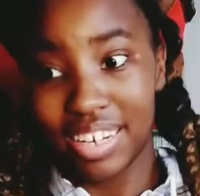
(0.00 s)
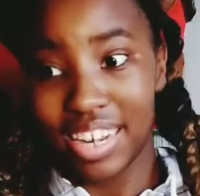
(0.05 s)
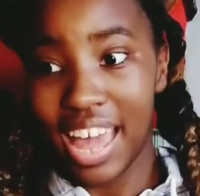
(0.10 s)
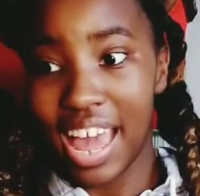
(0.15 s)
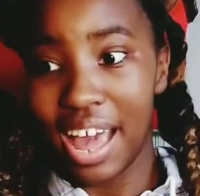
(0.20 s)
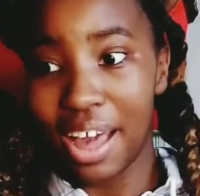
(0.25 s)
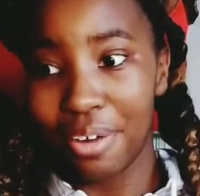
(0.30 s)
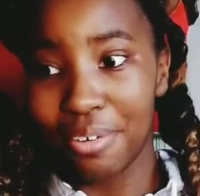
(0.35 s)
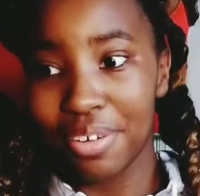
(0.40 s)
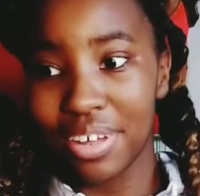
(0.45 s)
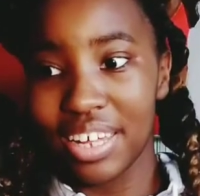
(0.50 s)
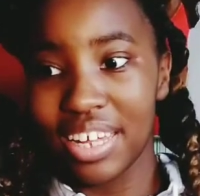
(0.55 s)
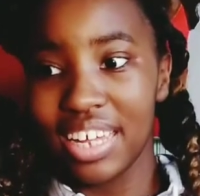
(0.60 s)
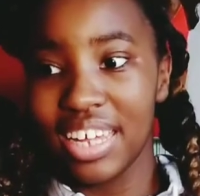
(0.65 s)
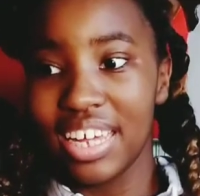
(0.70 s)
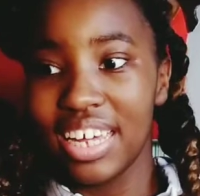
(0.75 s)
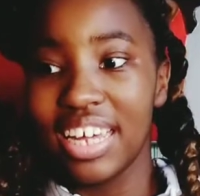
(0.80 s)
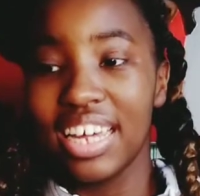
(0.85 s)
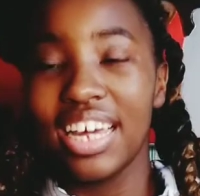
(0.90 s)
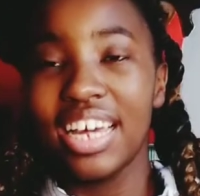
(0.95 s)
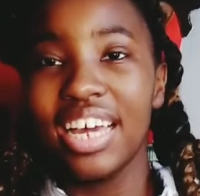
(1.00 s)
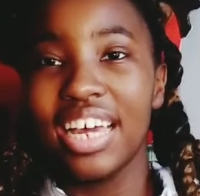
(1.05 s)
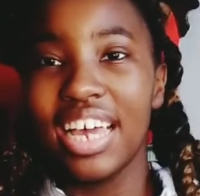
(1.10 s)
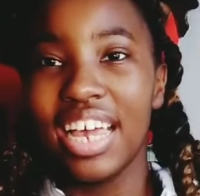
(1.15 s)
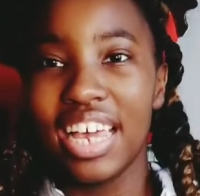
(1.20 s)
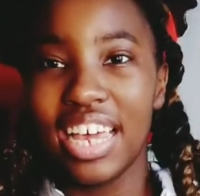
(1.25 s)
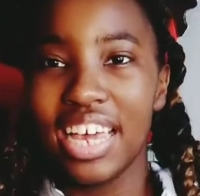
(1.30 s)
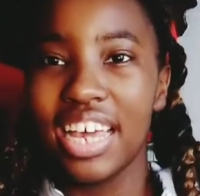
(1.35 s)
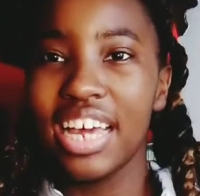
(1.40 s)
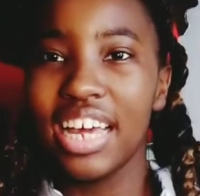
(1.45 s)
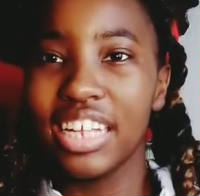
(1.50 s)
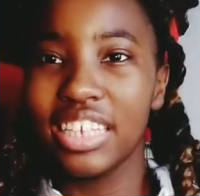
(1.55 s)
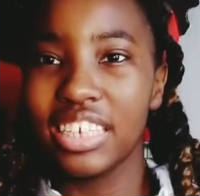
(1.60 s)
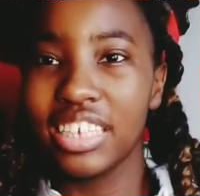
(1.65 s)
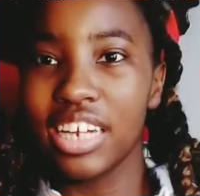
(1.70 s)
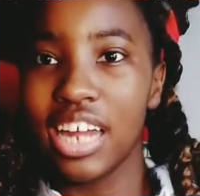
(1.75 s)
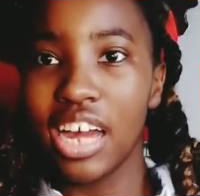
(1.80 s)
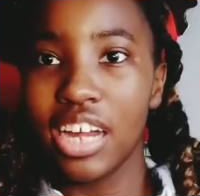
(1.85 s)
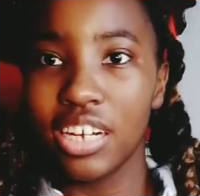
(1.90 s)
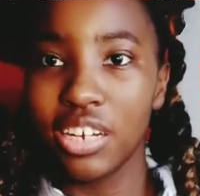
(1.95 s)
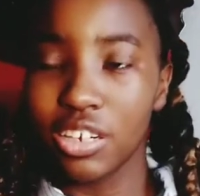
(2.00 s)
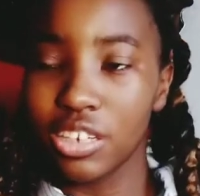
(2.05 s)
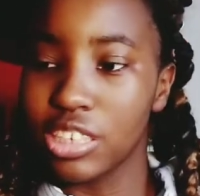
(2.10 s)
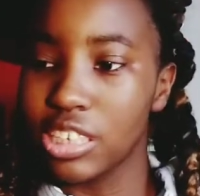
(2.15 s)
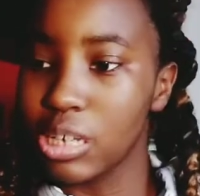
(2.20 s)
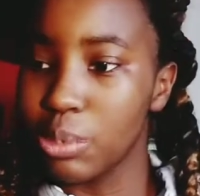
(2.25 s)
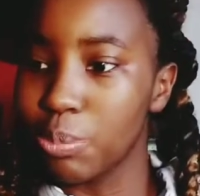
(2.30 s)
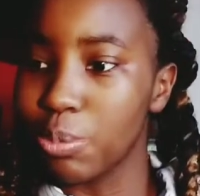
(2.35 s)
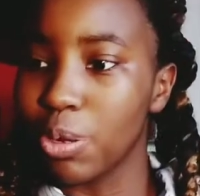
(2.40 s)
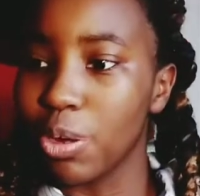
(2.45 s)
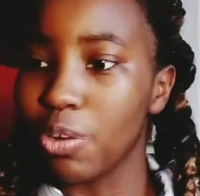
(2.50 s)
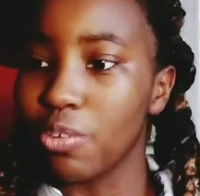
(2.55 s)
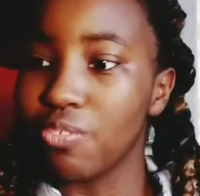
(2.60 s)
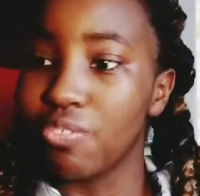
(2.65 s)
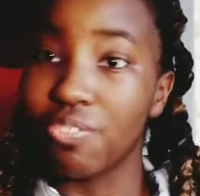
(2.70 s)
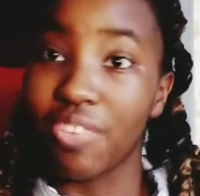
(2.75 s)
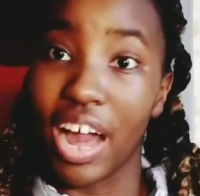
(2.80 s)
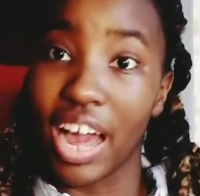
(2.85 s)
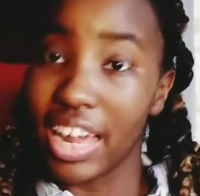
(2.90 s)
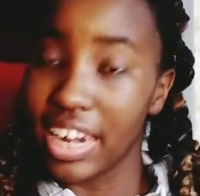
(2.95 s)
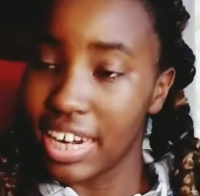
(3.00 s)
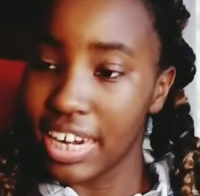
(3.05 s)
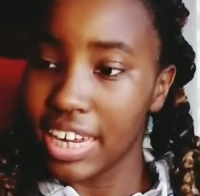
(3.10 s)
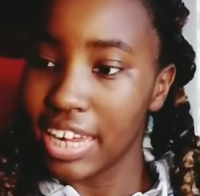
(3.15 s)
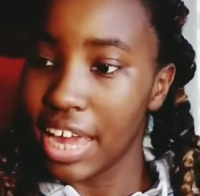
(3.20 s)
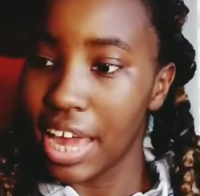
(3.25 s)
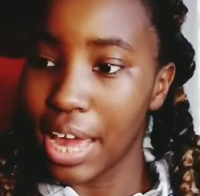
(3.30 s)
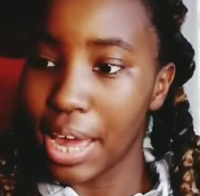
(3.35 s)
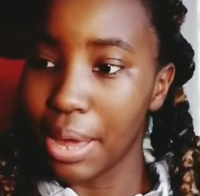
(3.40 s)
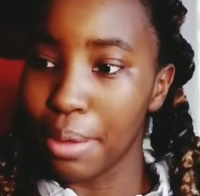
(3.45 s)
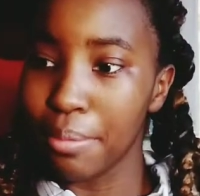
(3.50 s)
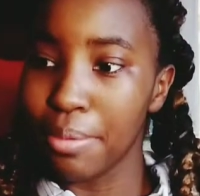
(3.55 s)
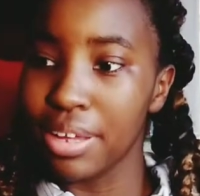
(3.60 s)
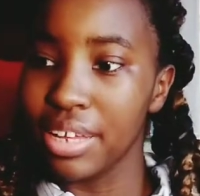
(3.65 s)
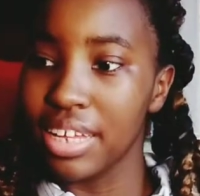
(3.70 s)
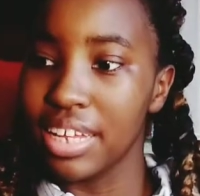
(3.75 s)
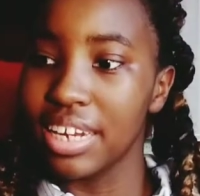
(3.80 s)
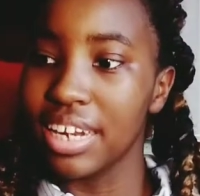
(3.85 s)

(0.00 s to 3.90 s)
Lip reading: now, it's not your typical fighting game